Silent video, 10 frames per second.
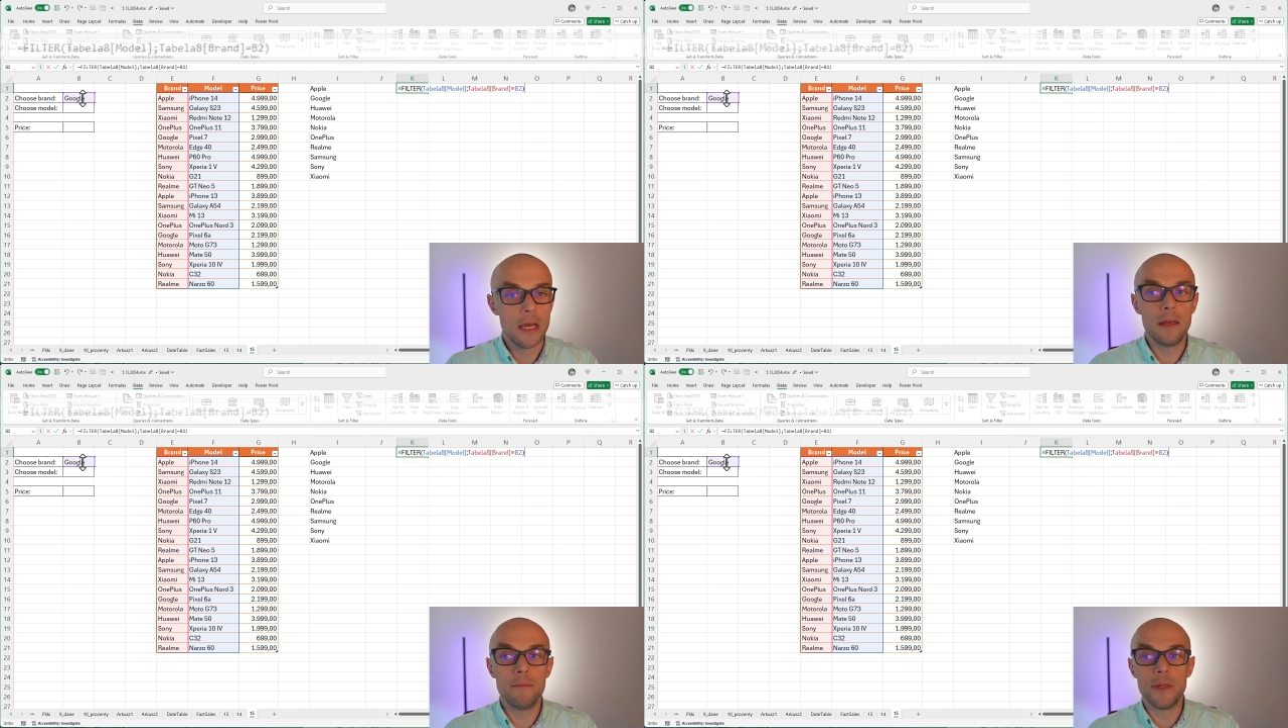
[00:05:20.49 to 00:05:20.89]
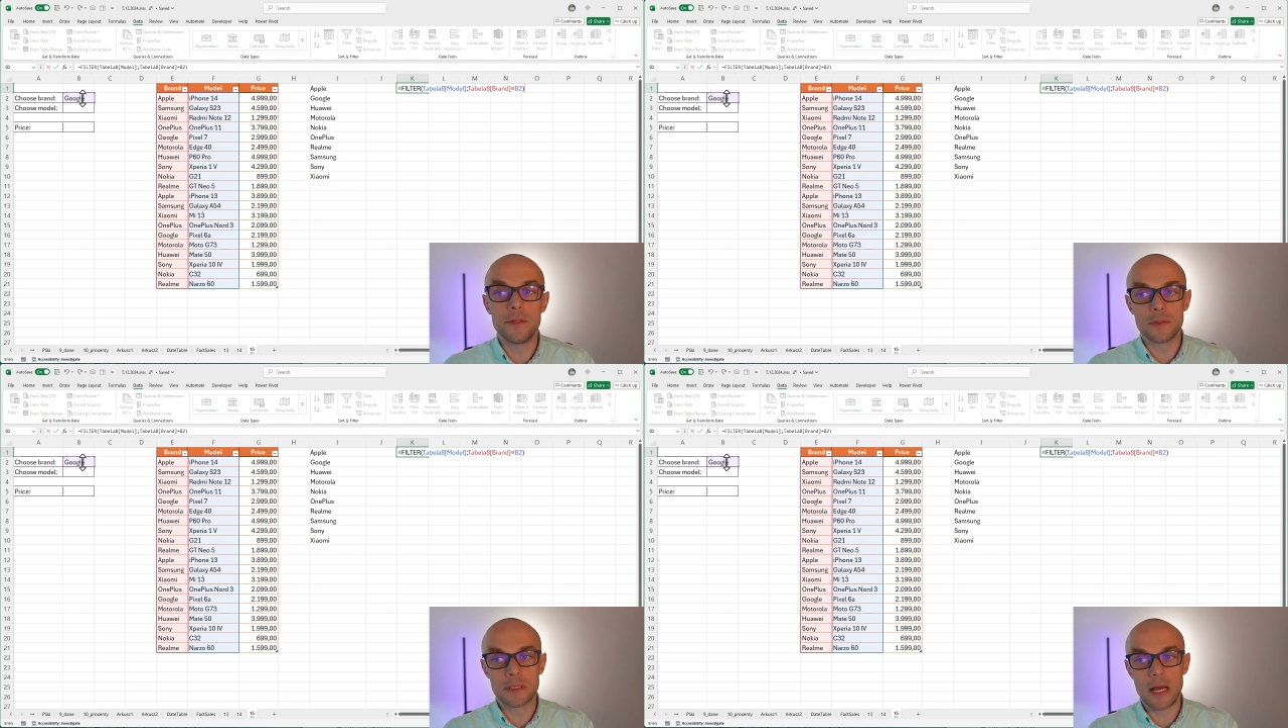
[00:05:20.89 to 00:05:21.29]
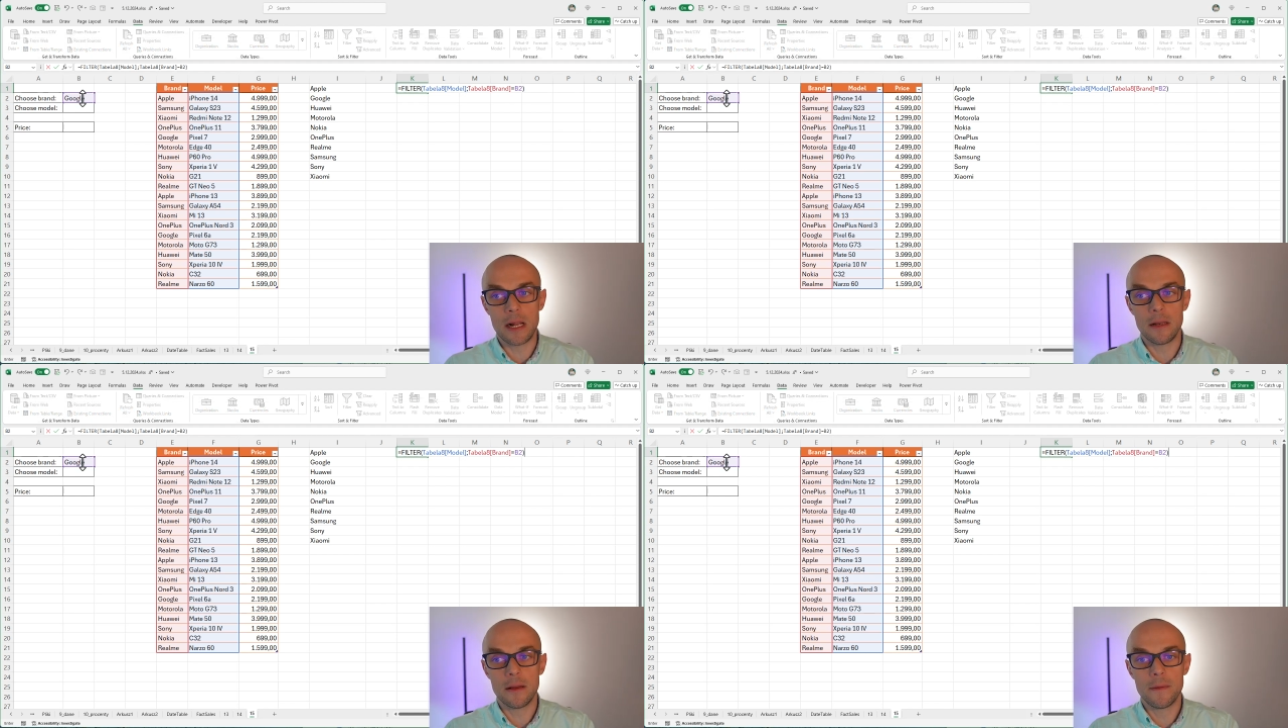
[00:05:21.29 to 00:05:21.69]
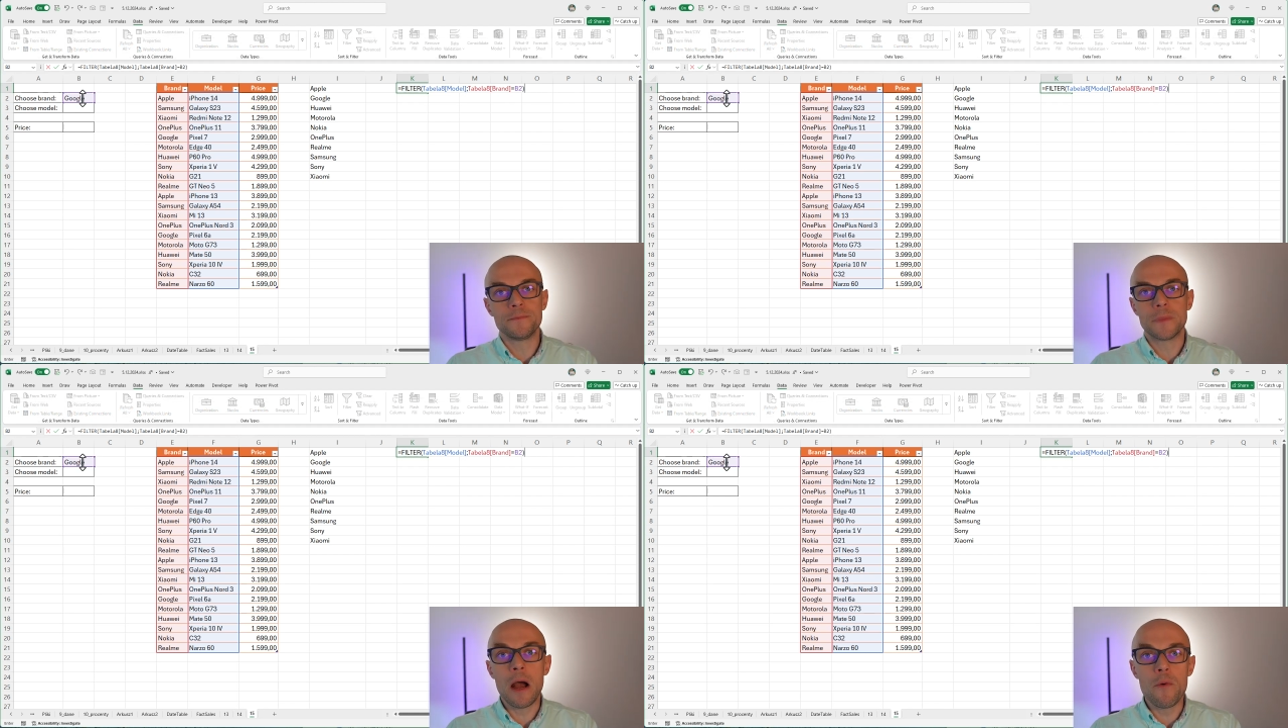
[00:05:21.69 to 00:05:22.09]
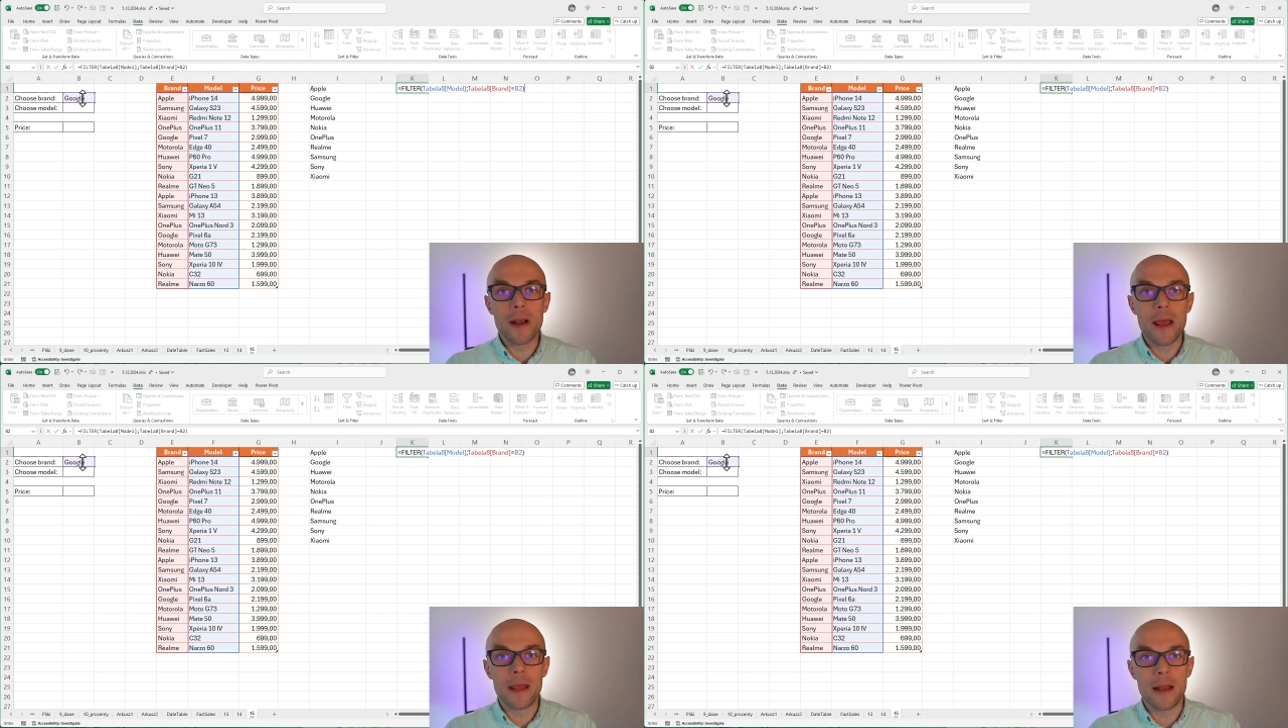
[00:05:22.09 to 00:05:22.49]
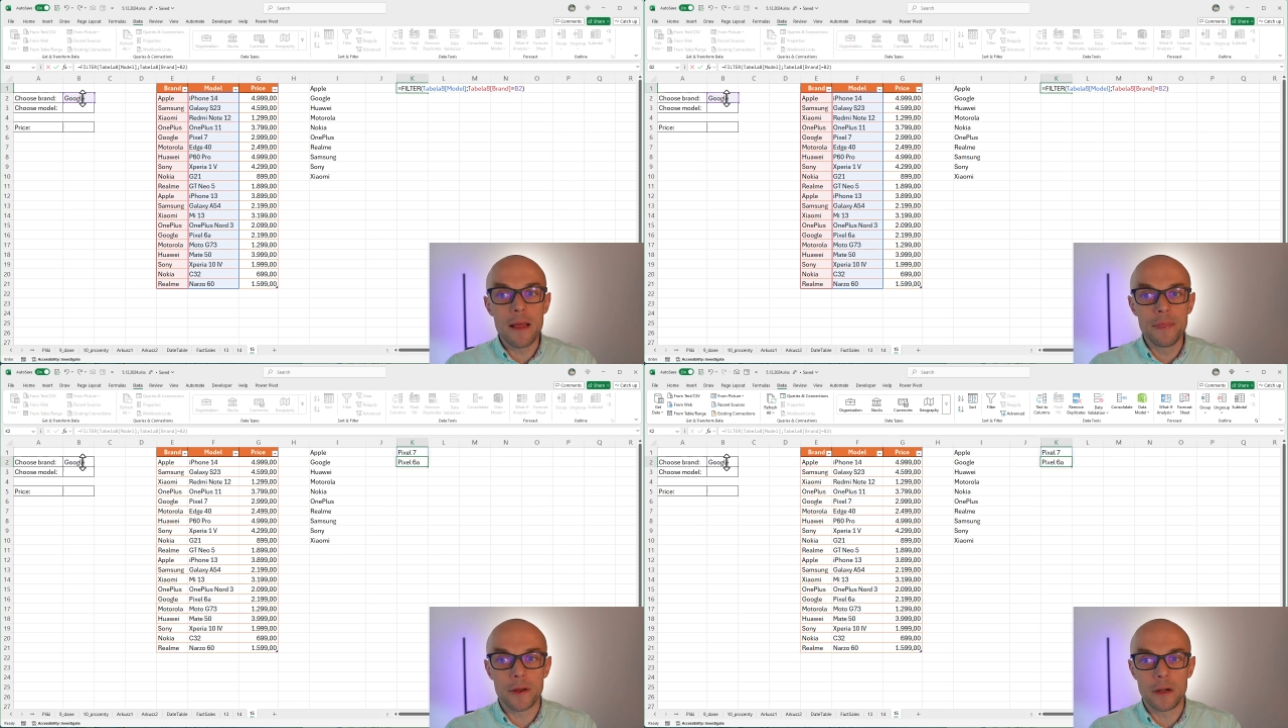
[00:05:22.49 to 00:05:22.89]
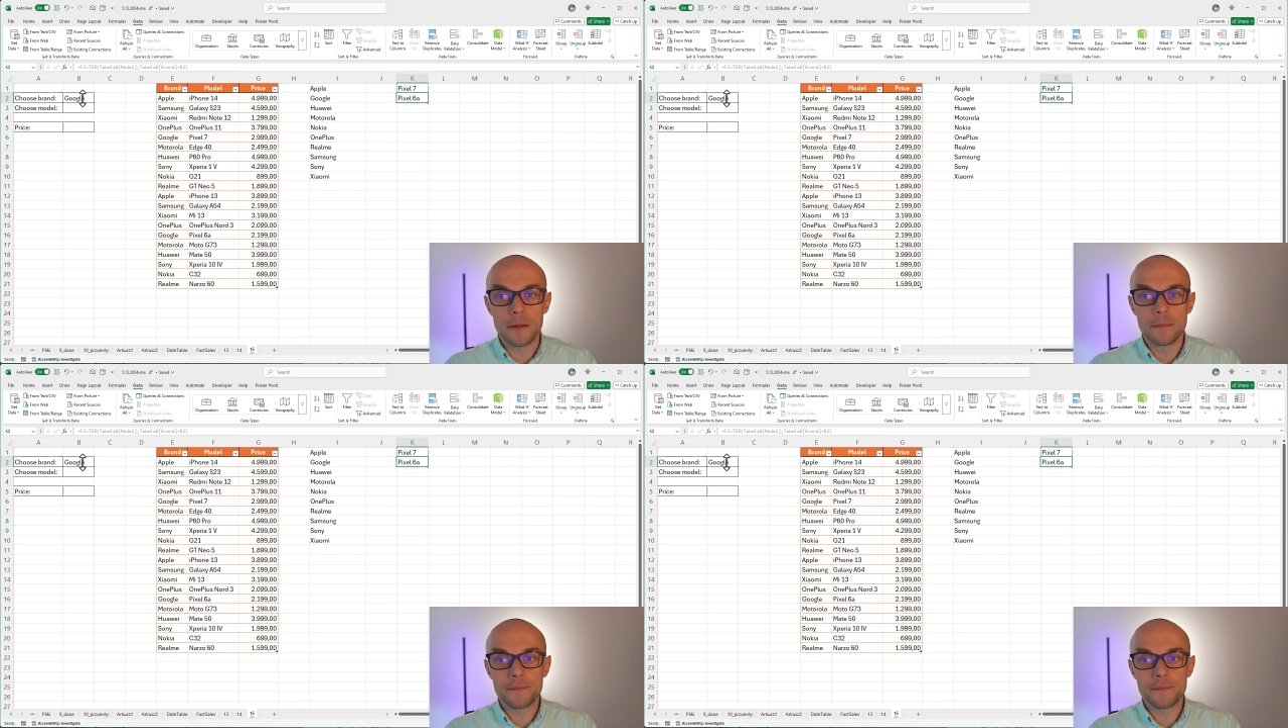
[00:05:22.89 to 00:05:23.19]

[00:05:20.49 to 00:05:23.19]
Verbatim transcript: in B2Cell. Now when I hit enter,